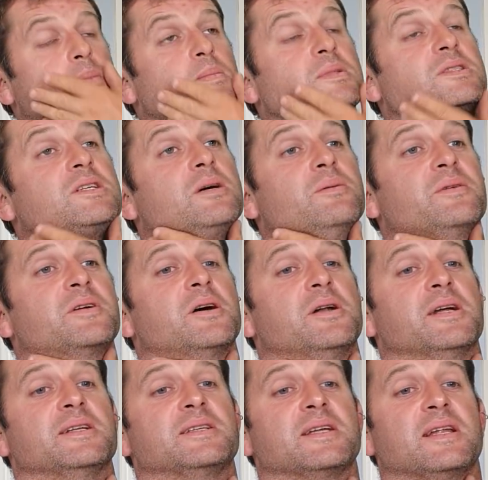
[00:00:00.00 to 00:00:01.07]
So we've gone
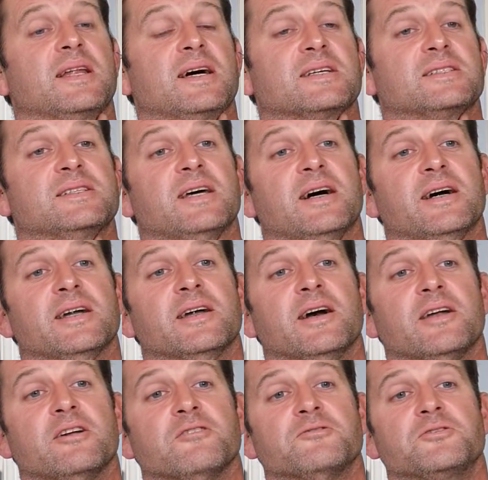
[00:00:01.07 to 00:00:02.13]
into the last day,
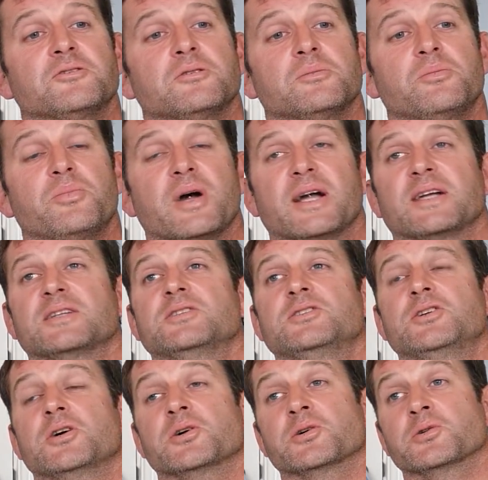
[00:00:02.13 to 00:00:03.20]
and I've drawn peg
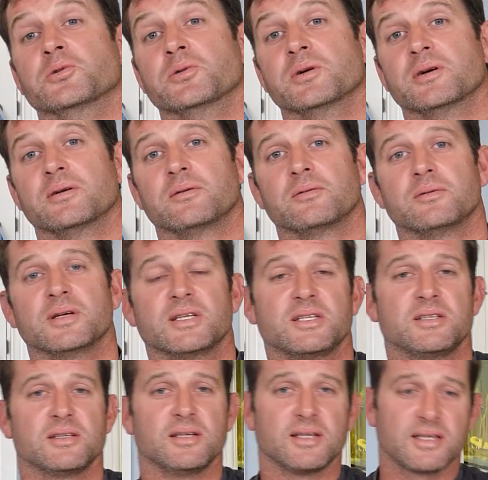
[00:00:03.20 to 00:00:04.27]
2,
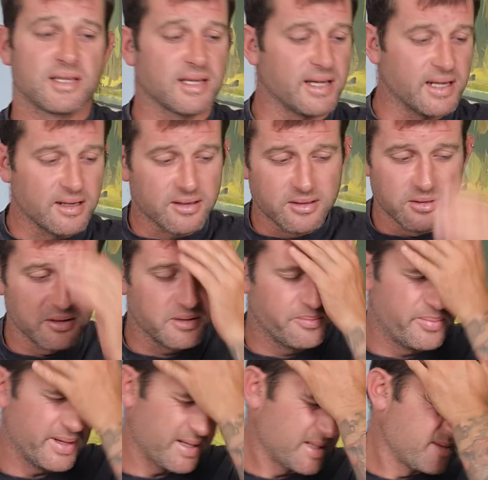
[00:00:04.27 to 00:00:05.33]
which again I couldn't
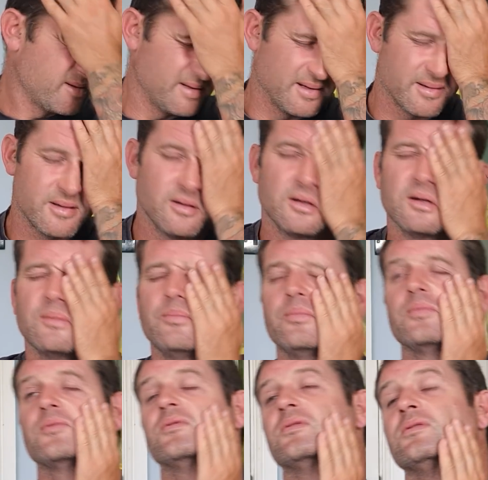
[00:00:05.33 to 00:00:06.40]
have
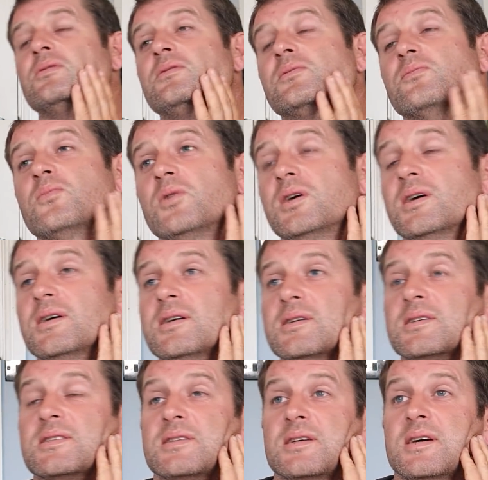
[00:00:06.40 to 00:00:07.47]
drawn worse.